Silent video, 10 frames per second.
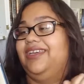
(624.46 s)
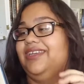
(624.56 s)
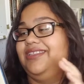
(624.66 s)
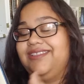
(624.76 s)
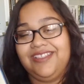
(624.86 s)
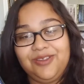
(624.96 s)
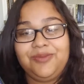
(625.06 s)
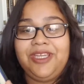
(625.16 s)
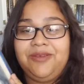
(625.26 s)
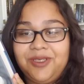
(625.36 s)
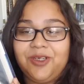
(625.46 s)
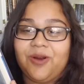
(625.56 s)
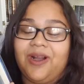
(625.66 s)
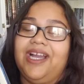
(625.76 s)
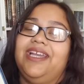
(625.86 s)
it still made me
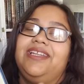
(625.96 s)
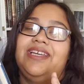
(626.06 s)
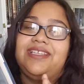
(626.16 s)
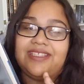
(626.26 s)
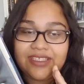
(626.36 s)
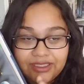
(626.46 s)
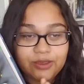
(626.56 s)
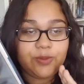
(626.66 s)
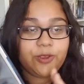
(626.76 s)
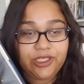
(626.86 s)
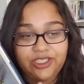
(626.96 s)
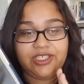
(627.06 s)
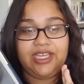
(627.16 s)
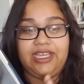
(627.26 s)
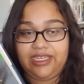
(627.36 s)
cry, and I still
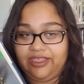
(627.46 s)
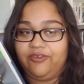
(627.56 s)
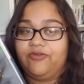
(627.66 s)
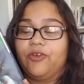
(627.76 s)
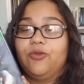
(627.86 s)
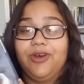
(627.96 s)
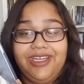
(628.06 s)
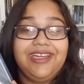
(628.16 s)
appreciate it for what it